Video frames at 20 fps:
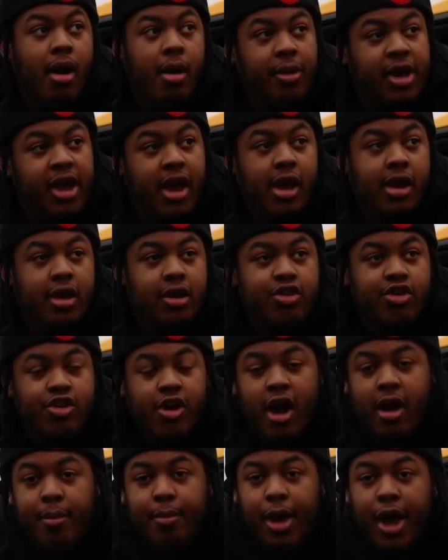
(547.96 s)
my mechanic
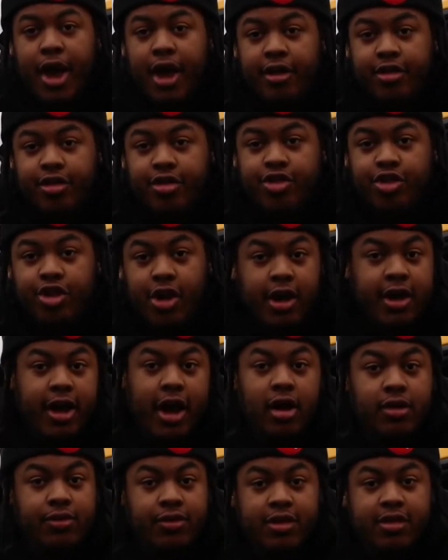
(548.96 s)
shop and check
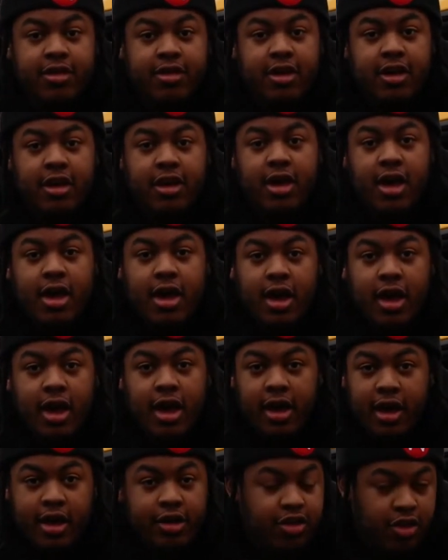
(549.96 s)
out the Z.
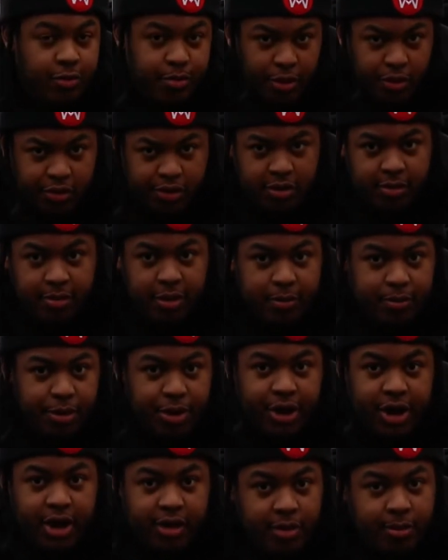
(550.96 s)
He's supposed to be
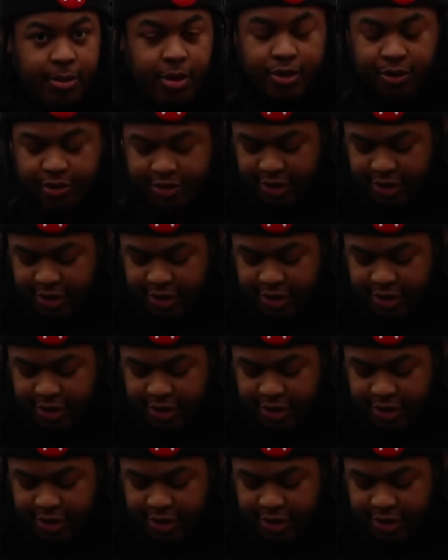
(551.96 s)
putting in the motor